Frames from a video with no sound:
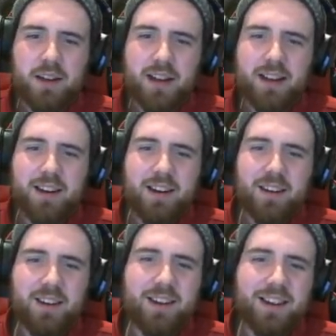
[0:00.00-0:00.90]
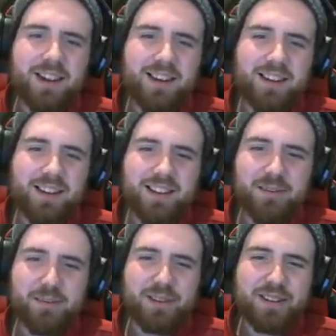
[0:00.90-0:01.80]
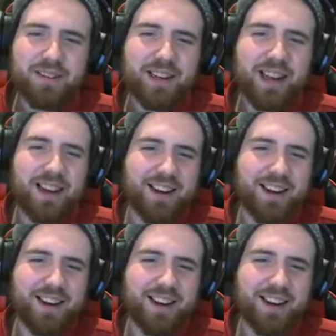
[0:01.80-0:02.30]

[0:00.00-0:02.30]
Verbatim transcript: Yeah, look at that. Look at that building over there.